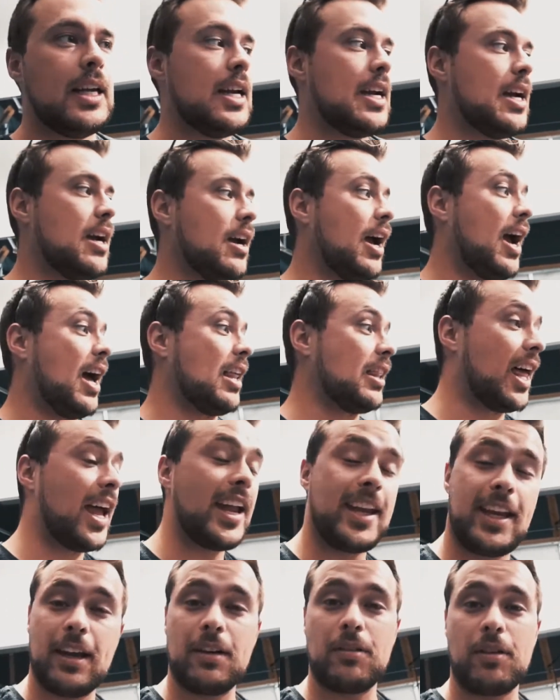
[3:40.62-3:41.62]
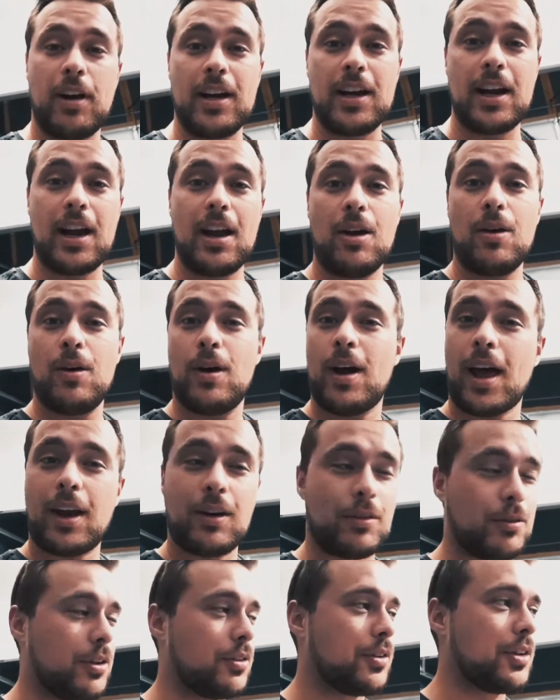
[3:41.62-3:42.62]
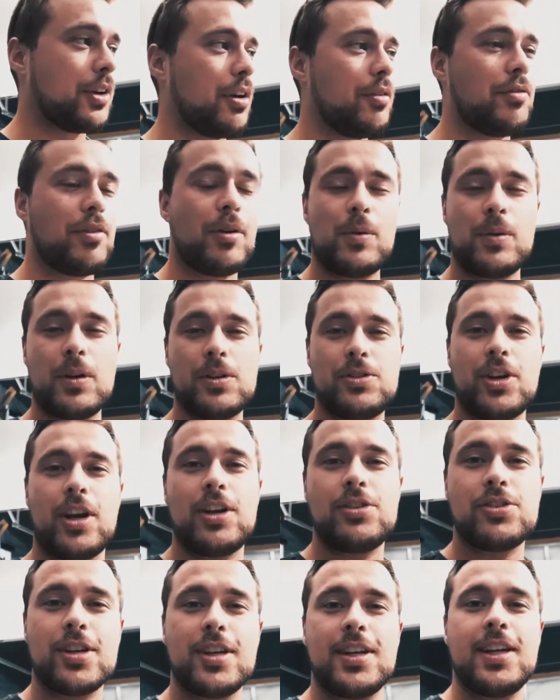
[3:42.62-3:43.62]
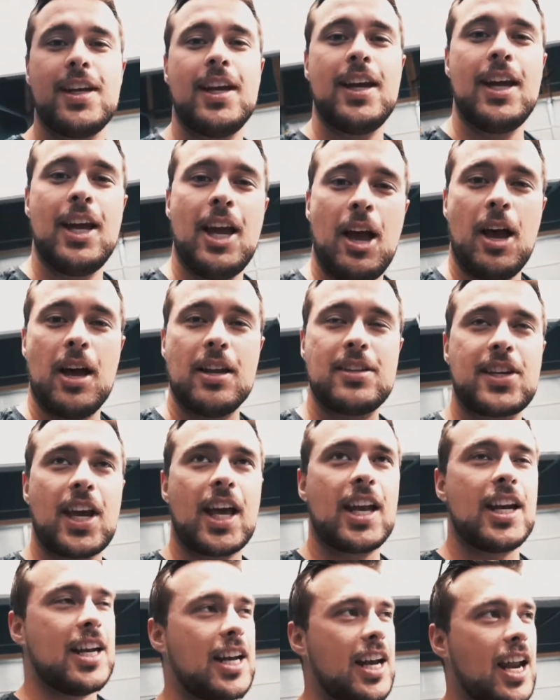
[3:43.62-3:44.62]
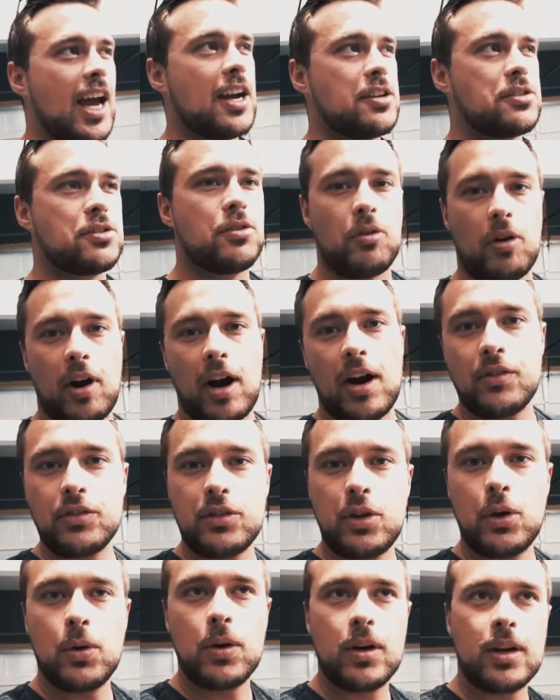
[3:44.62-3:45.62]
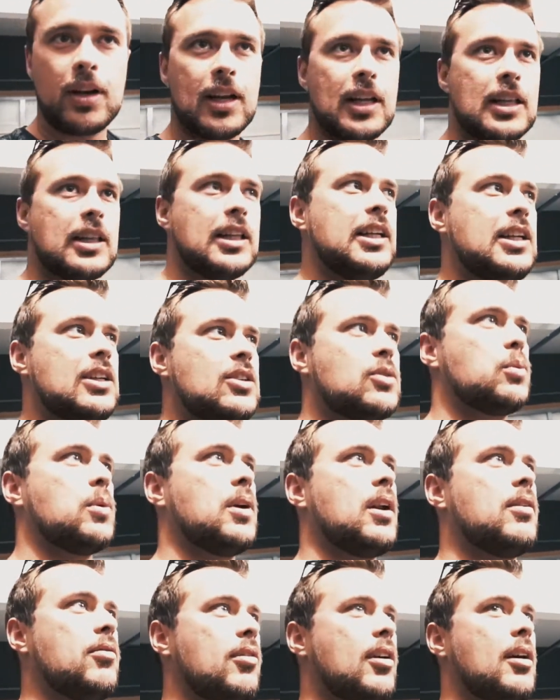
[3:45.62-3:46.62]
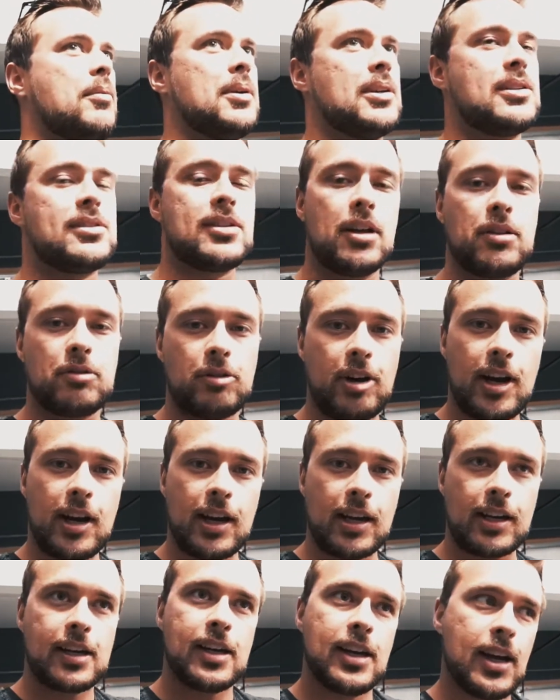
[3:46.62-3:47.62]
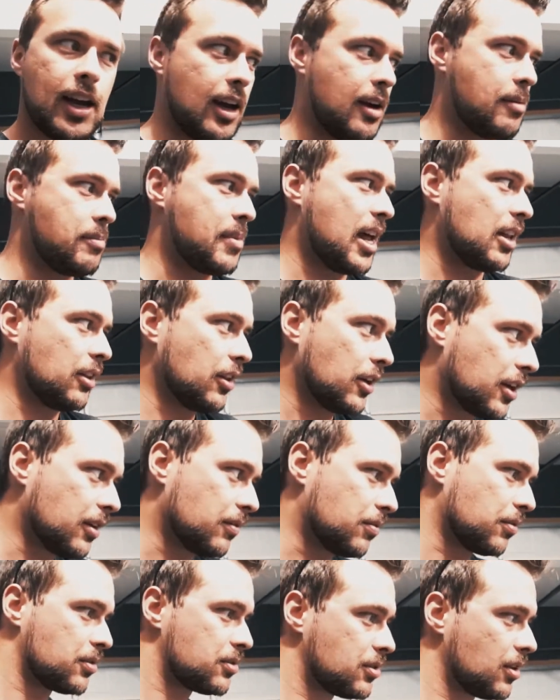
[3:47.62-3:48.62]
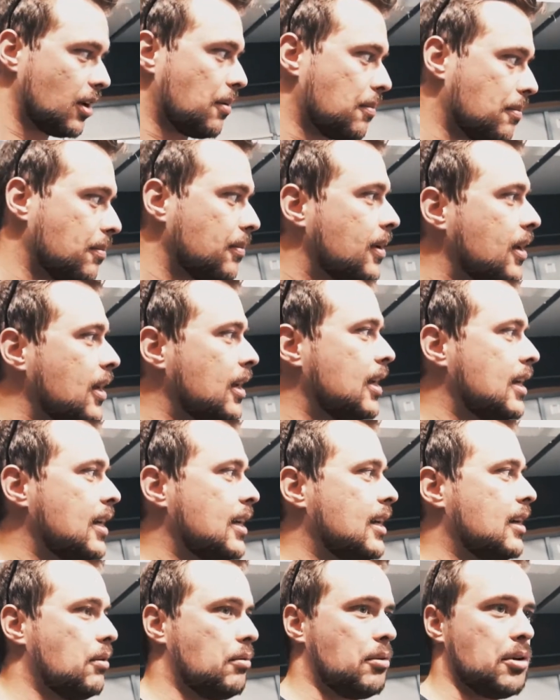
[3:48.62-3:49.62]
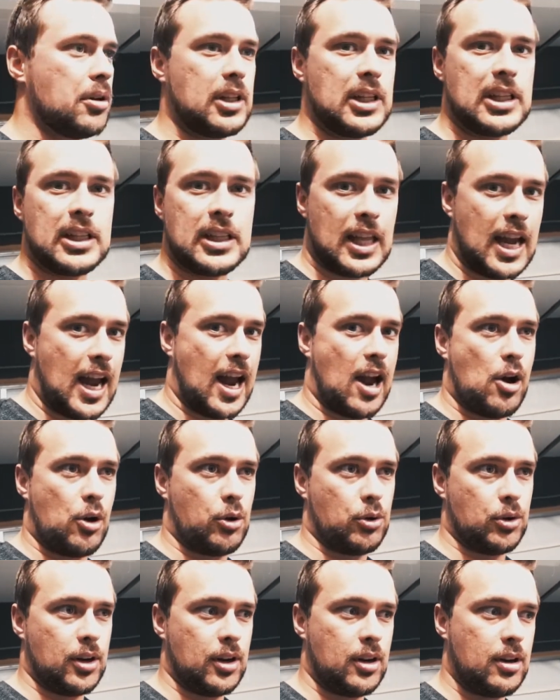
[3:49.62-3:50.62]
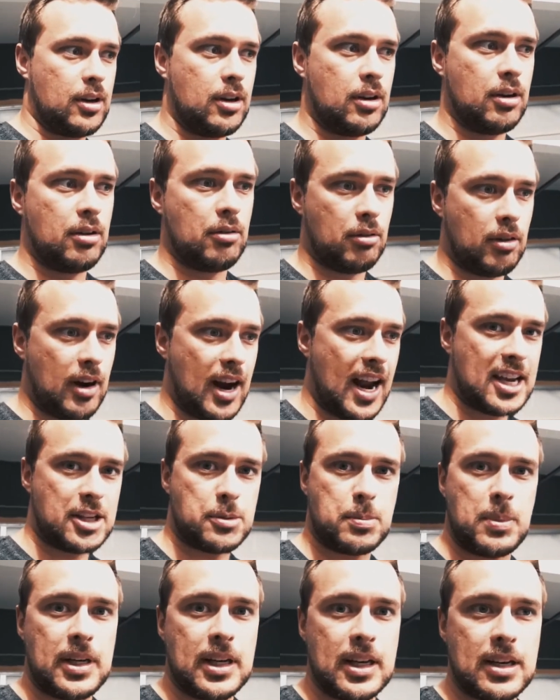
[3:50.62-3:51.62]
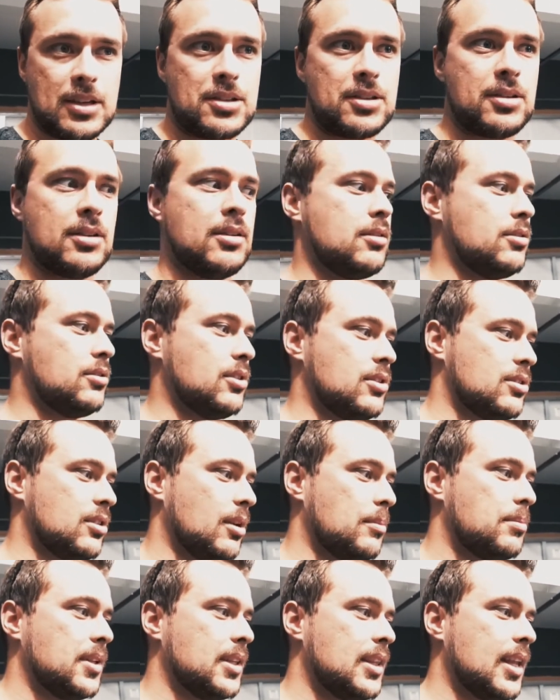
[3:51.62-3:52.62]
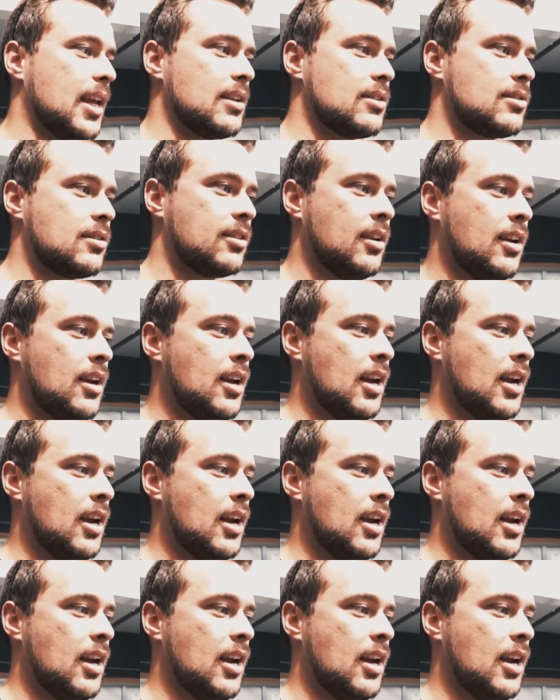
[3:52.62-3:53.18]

I like it right now. I don't really know if I want to change it. It's got a nice growl to it, at least whenever I'm accelerating. I'm not looking for some really loud raspiness, just something that's